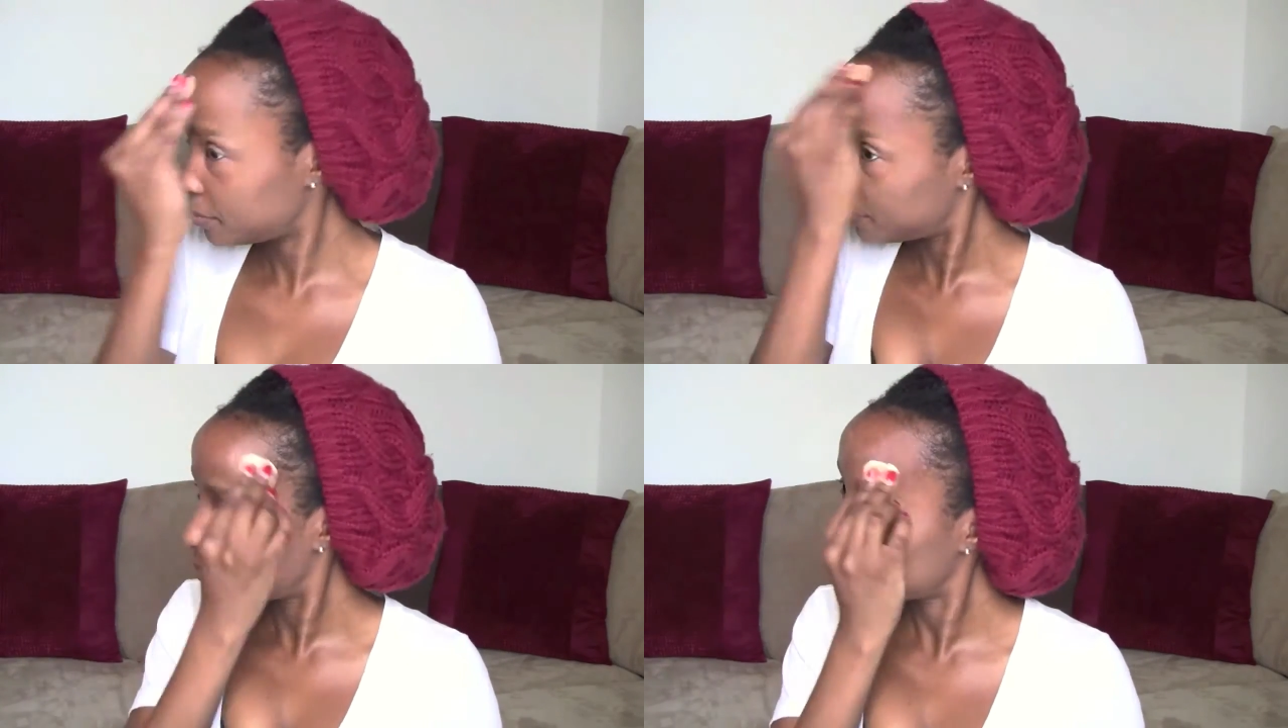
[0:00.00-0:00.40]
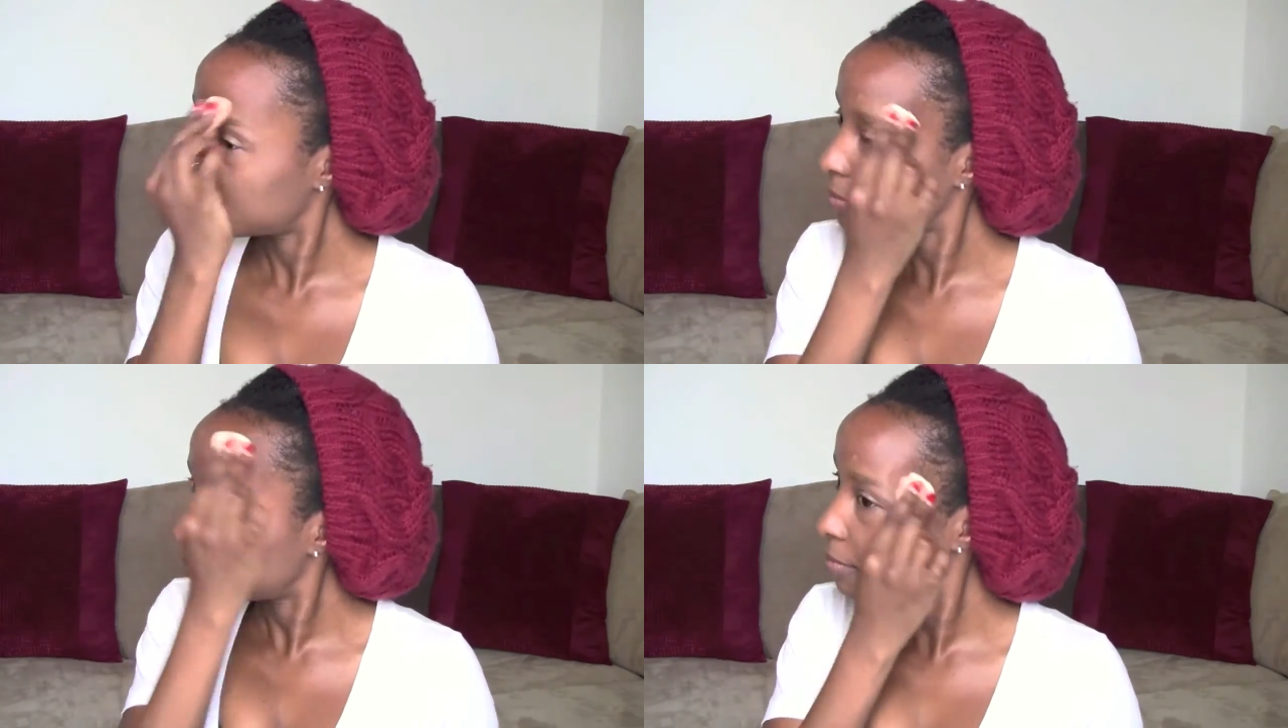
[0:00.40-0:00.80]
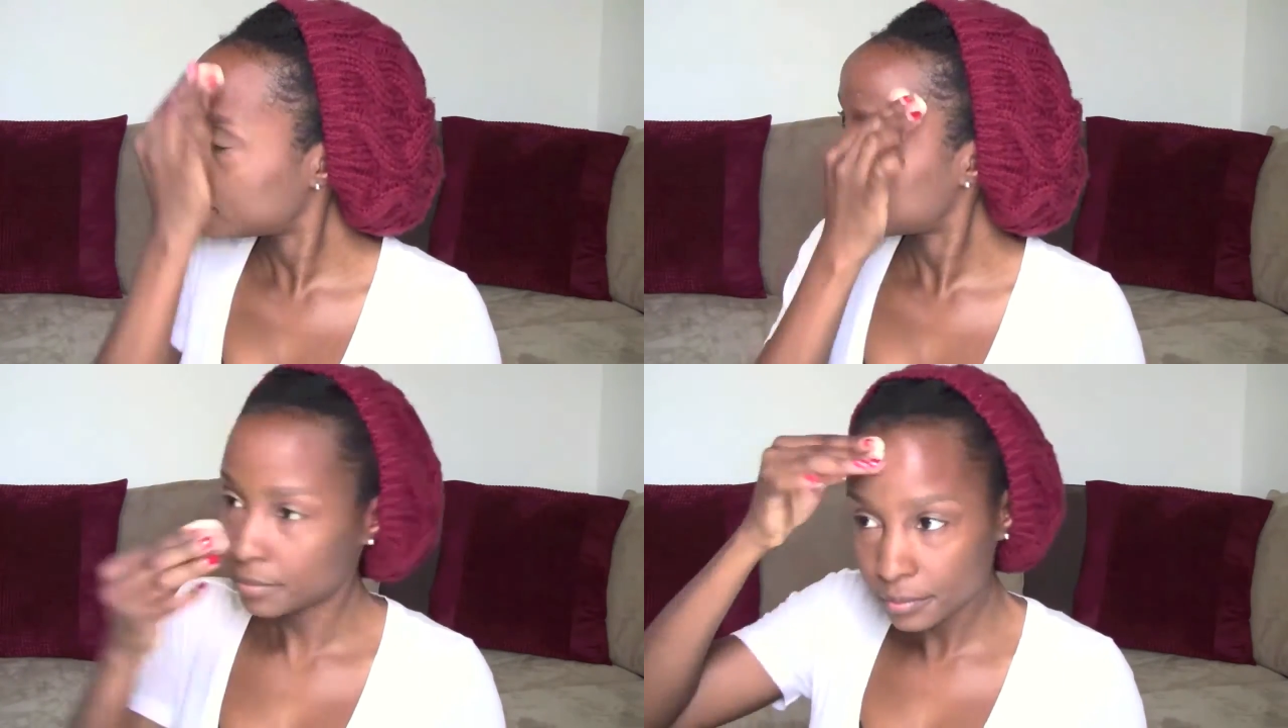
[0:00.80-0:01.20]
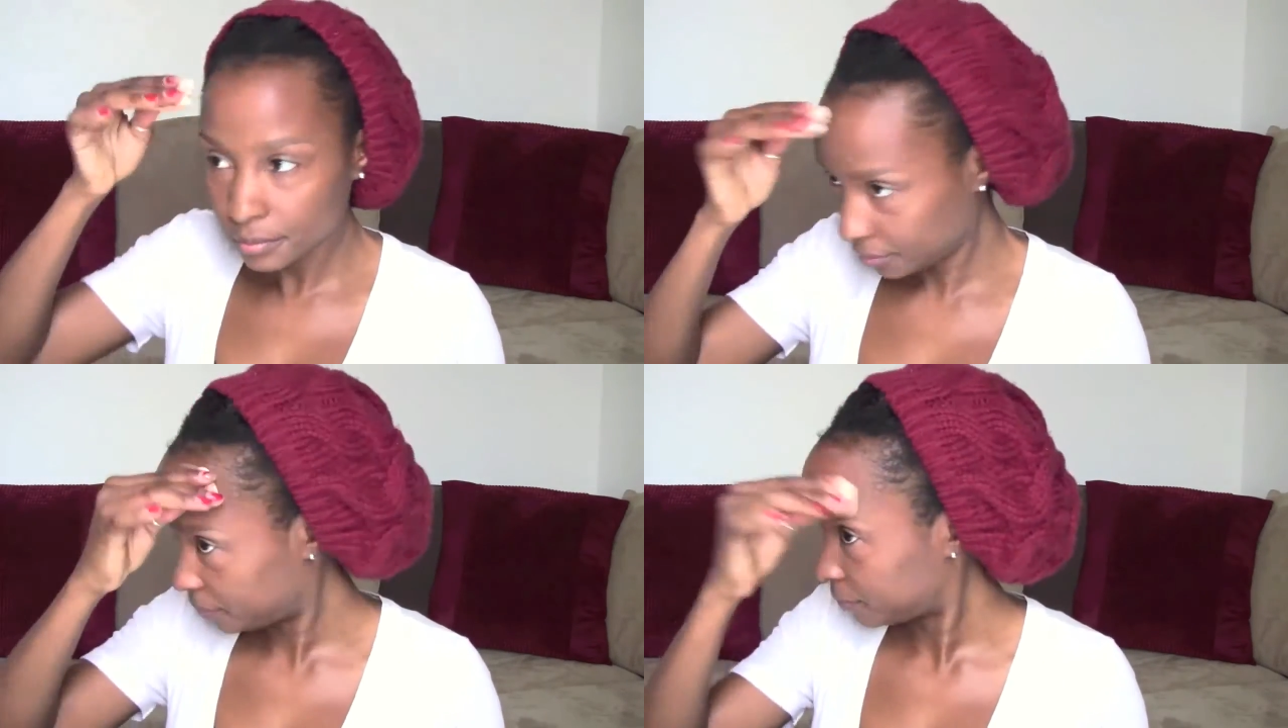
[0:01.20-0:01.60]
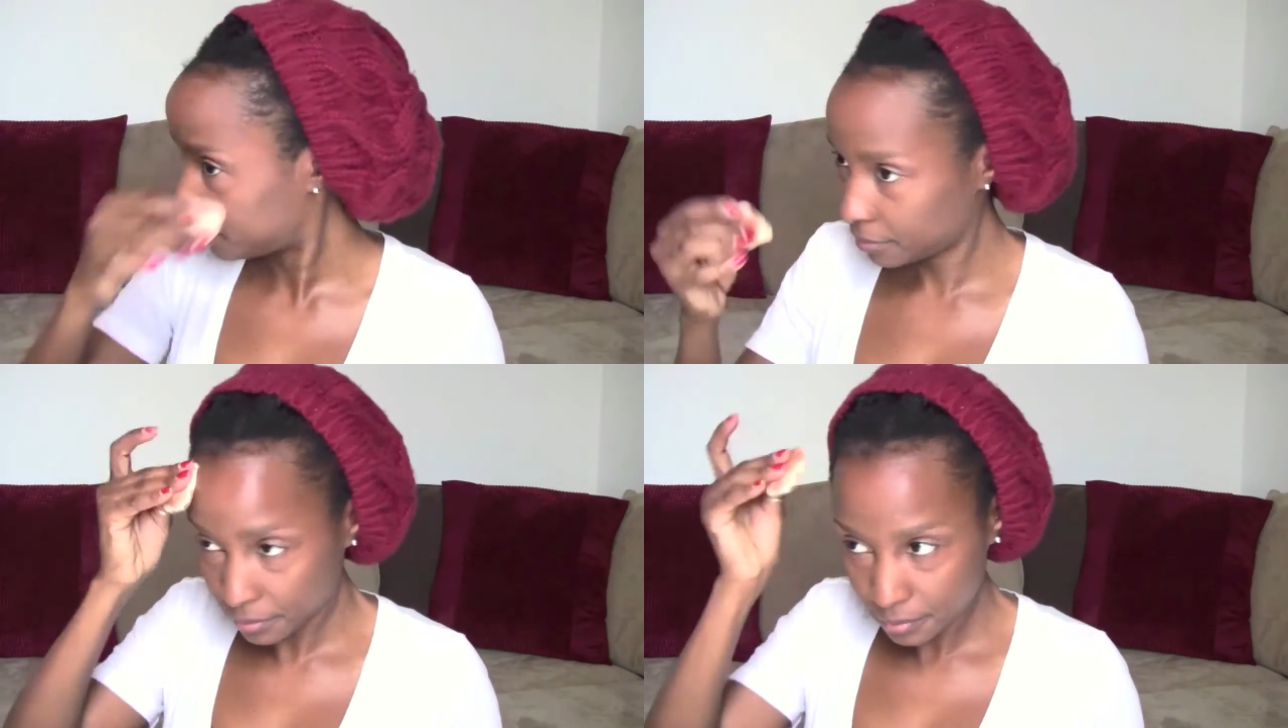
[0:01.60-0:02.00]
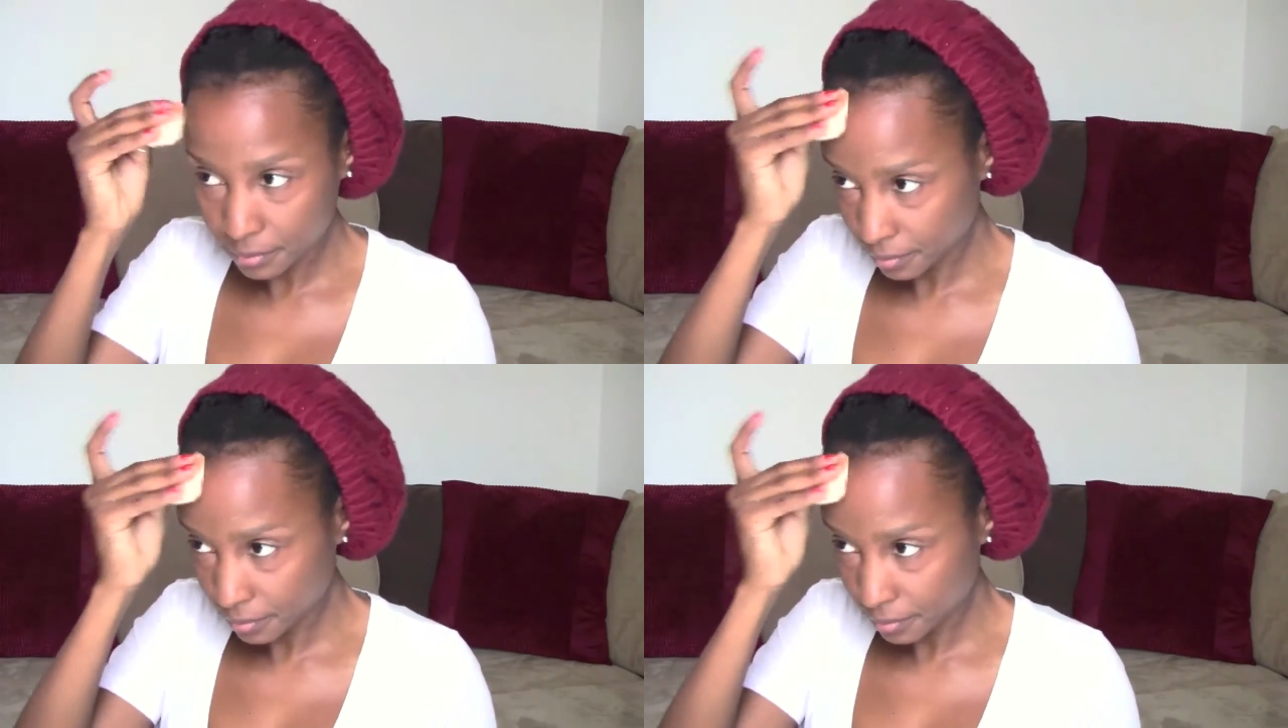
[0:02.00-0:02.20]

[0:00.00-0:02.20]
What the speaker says: so I'm just going to stick with that for now.